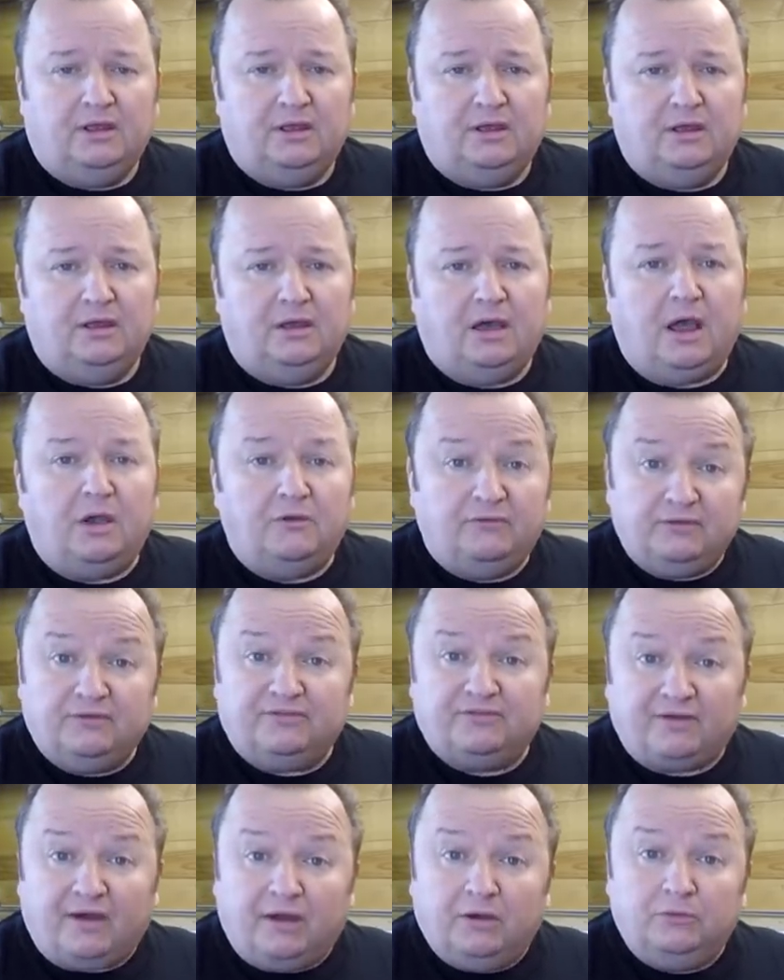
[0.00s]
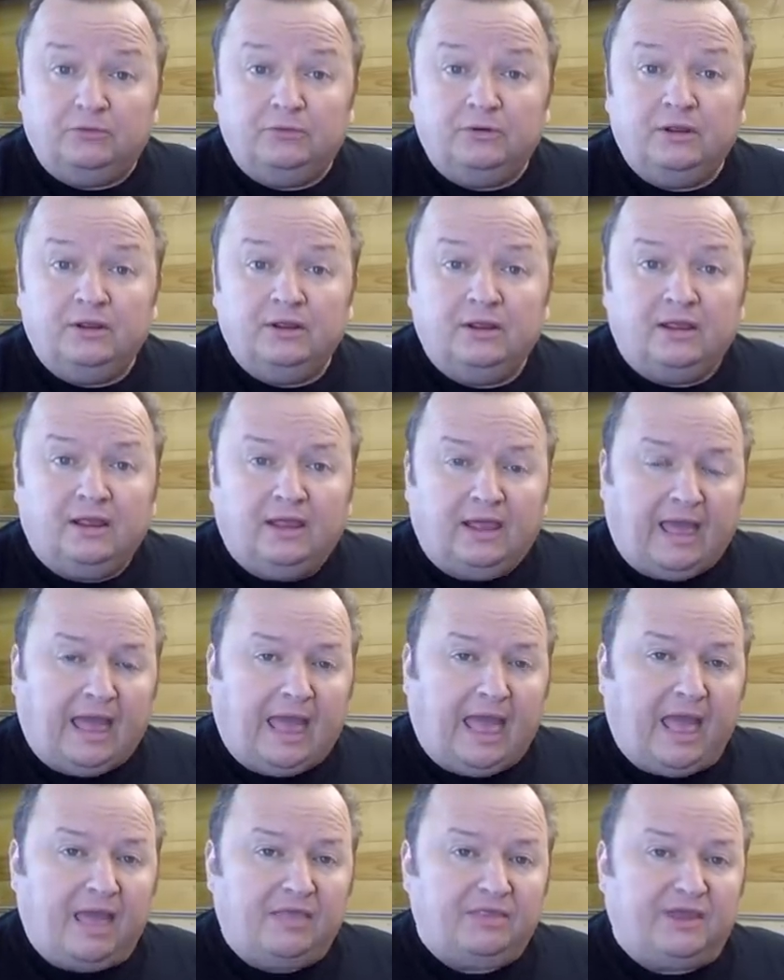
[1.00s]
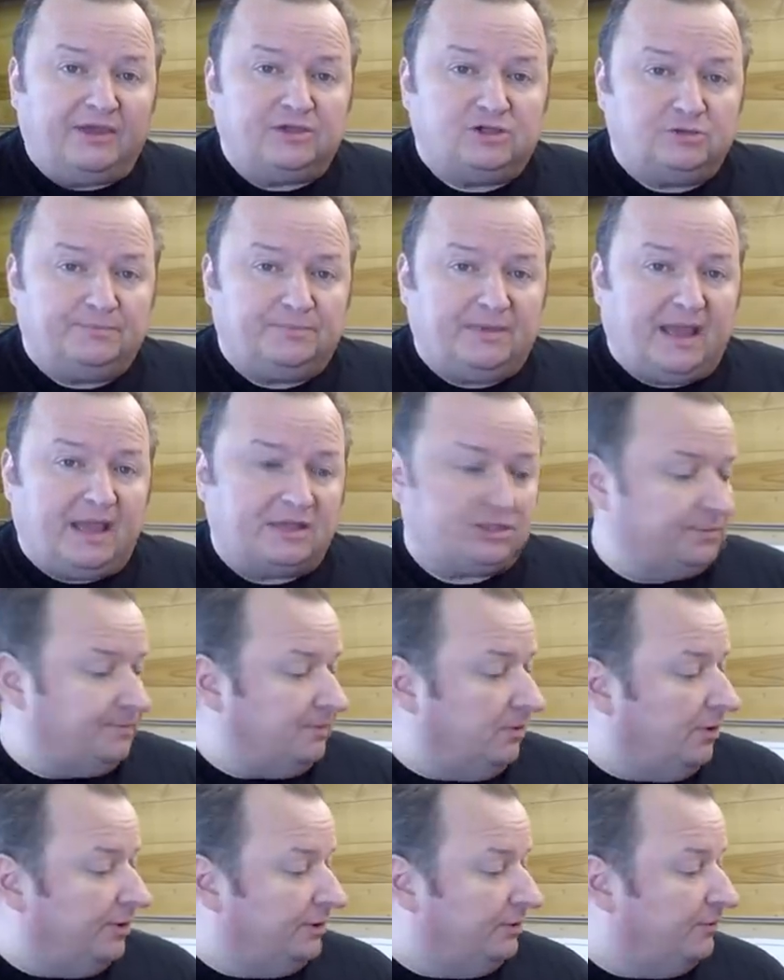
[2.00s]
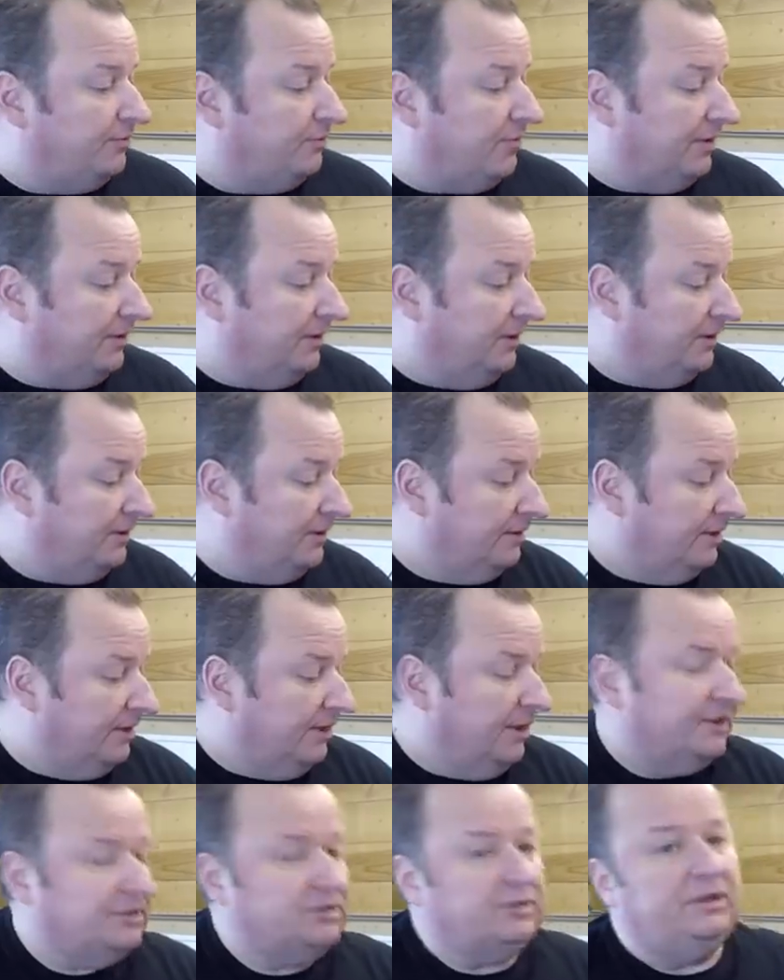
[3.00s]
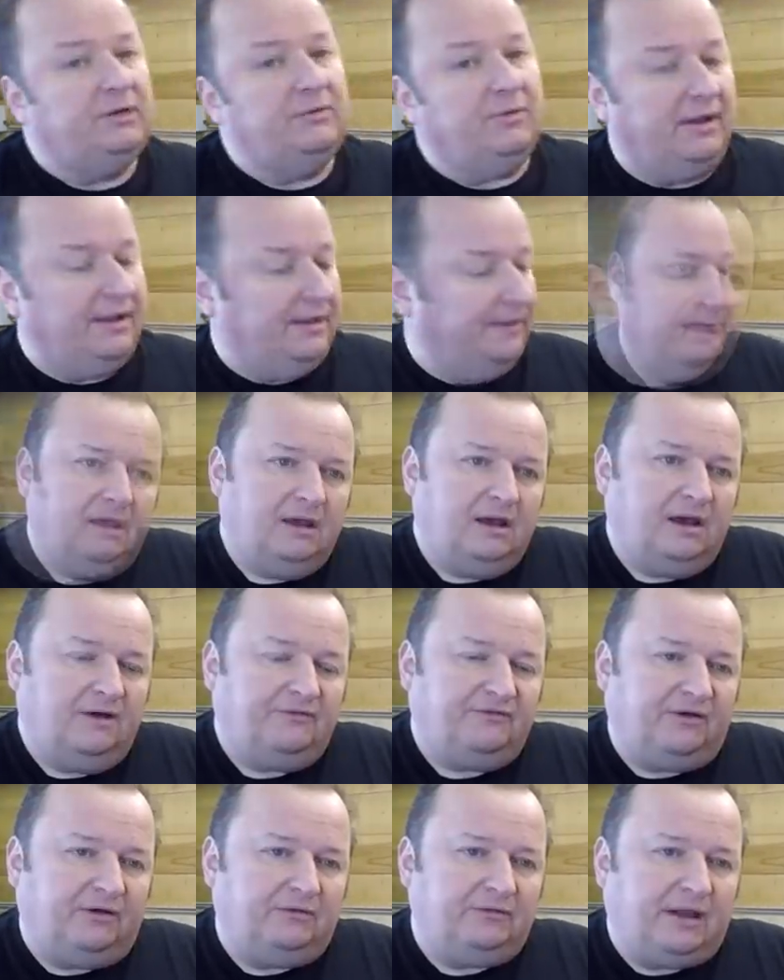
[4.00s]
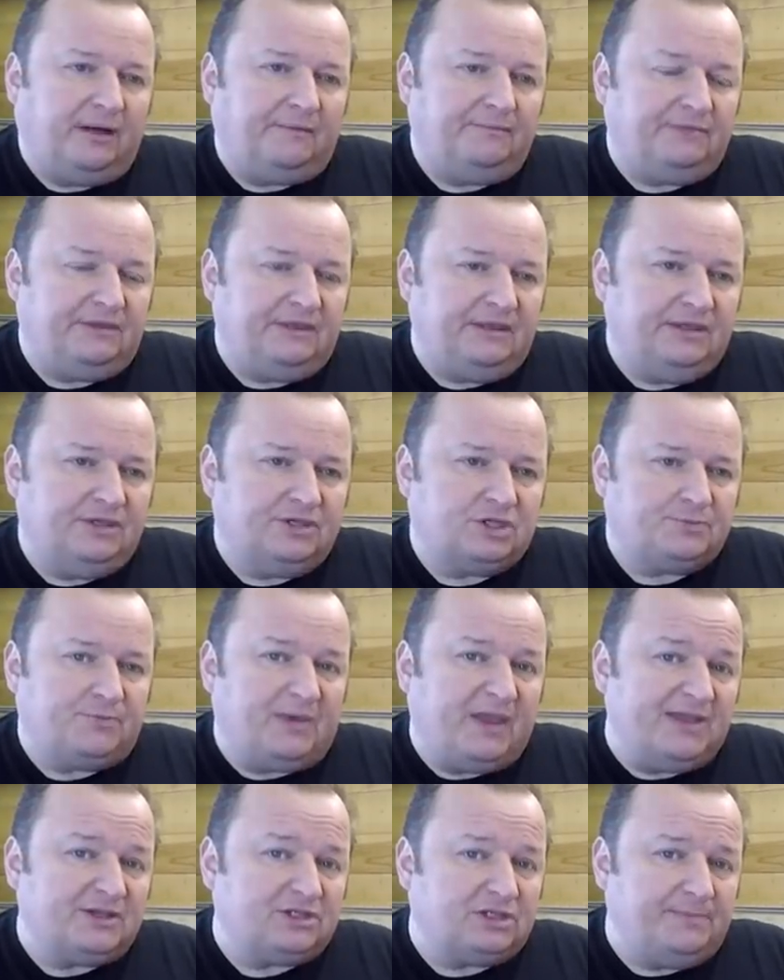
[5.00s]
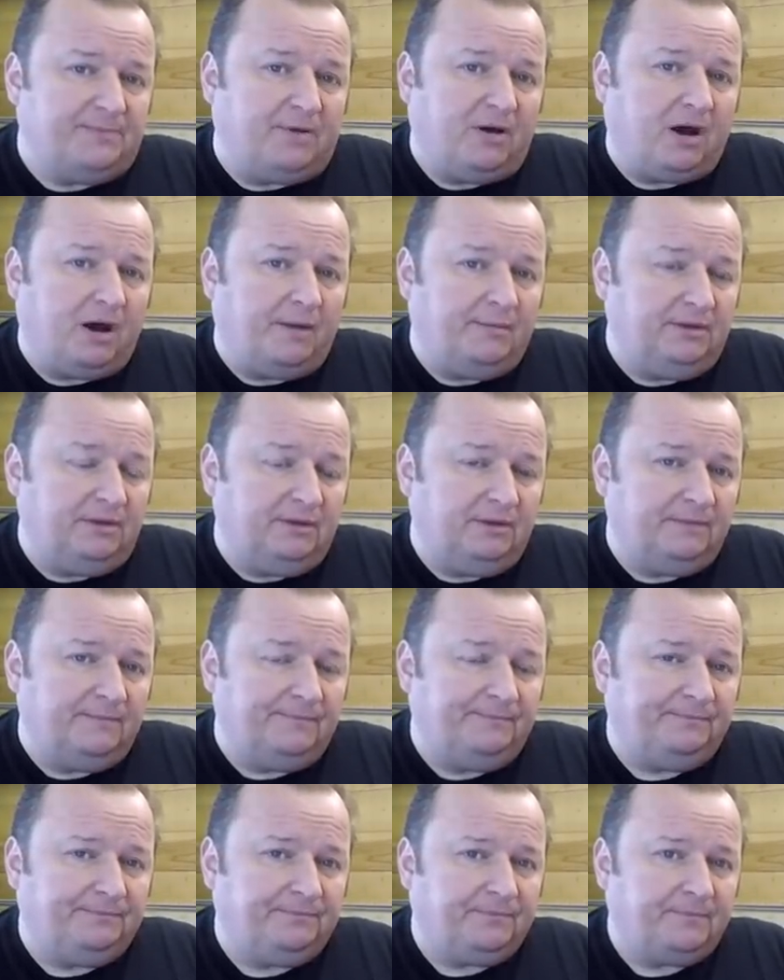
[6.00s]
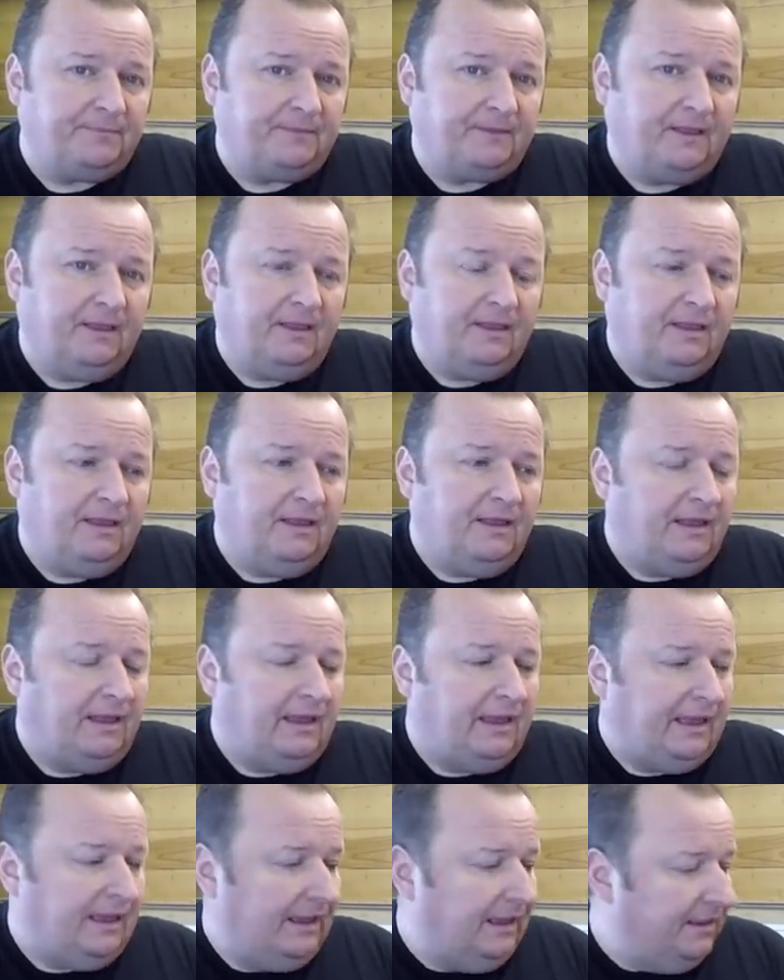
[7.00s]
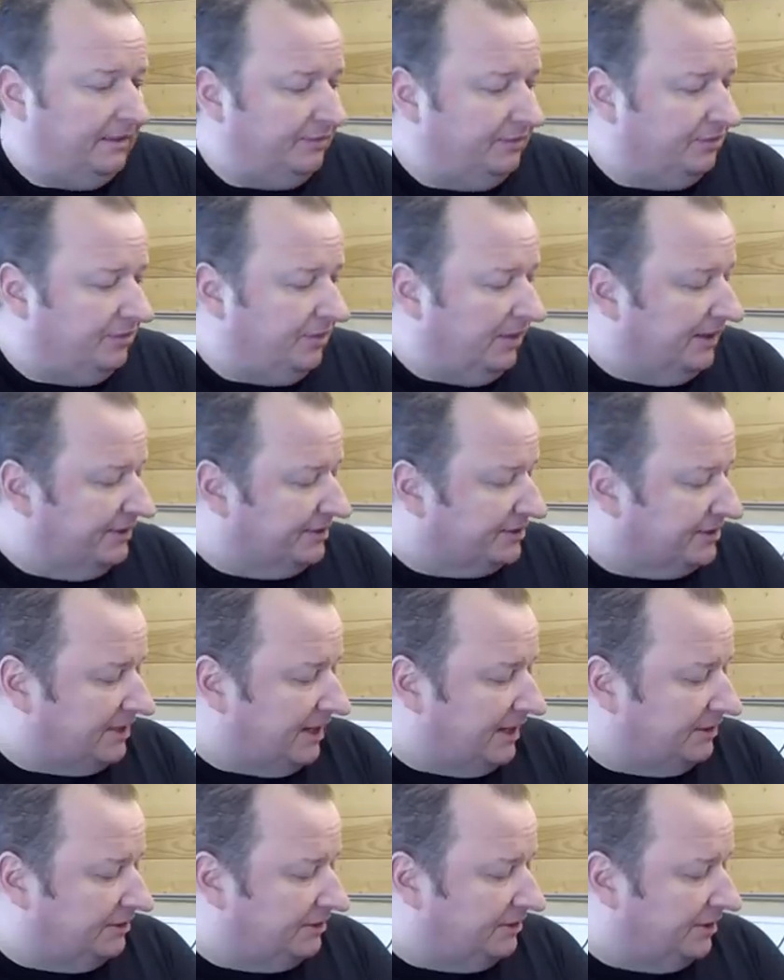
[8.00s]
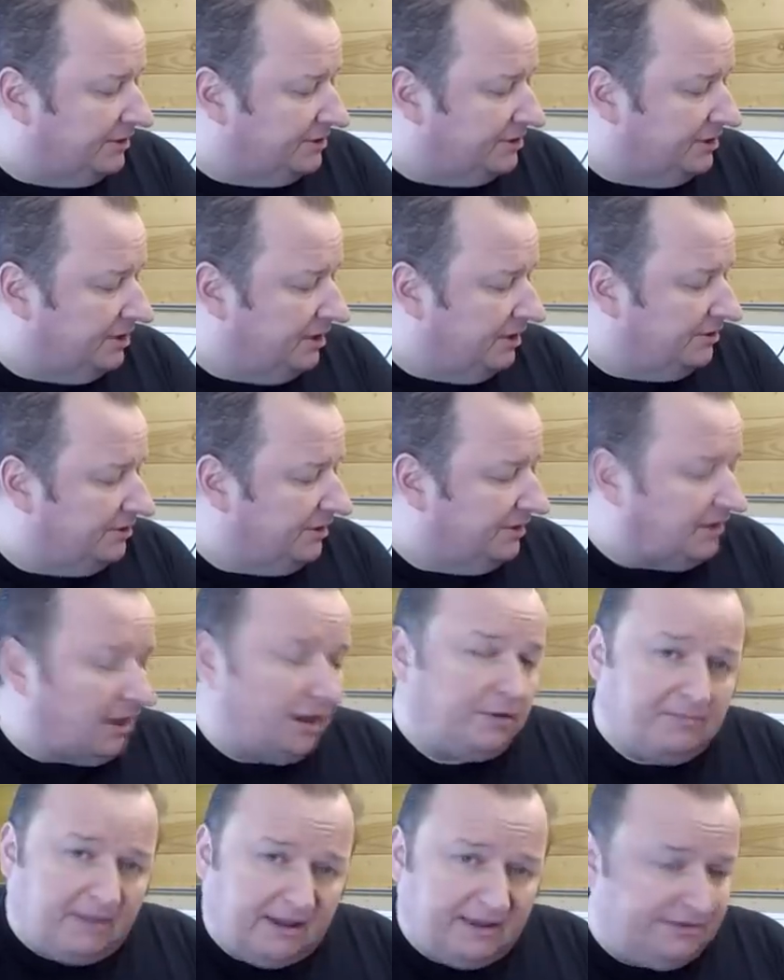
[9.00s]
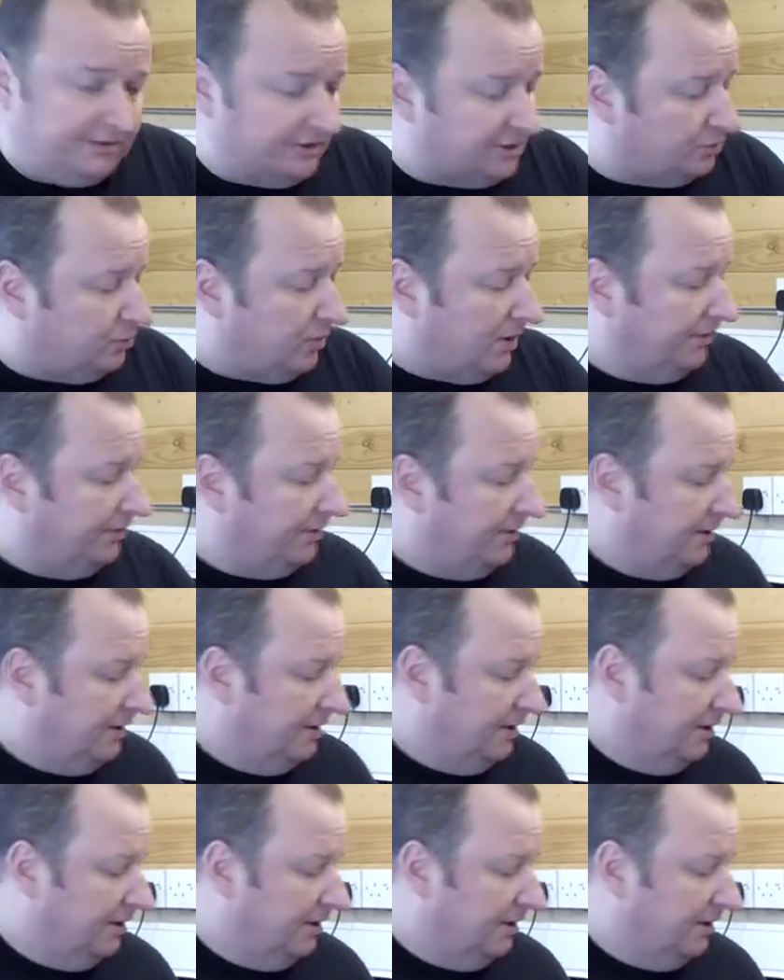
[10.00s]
over the phone and they should be able to supply you with one. So anyway, I phoned up the spares department and they said that they don't make this one,